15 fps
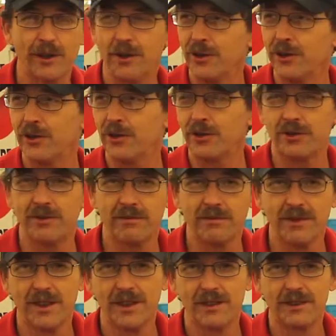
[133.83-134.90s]
You know, it's just
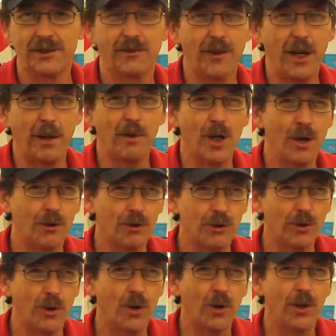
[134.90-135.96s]
it's a family-owned
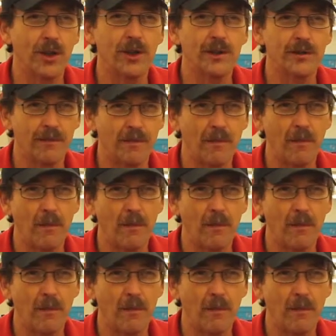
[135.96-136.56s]
store, and